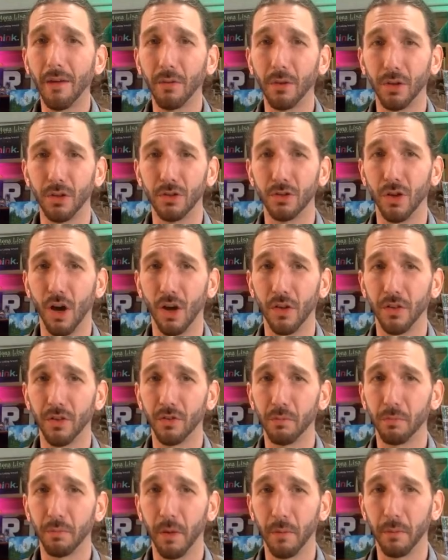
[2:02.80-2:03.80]
going to draw this
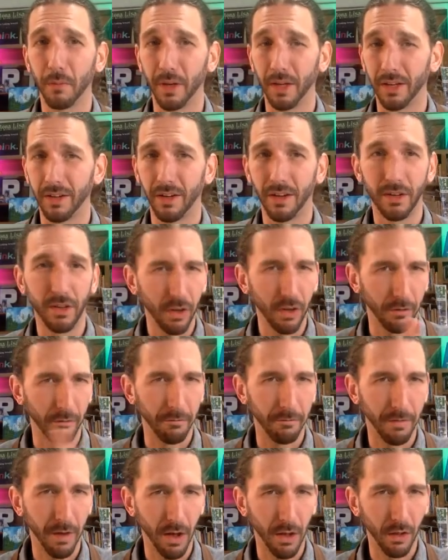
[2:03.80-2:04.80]
pumpkin. You're going
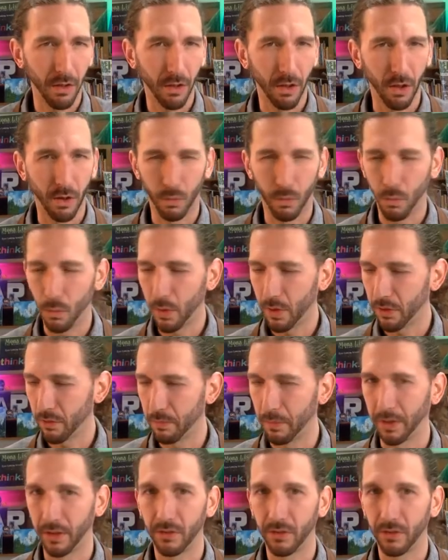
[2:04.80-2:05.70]
to follow along with me.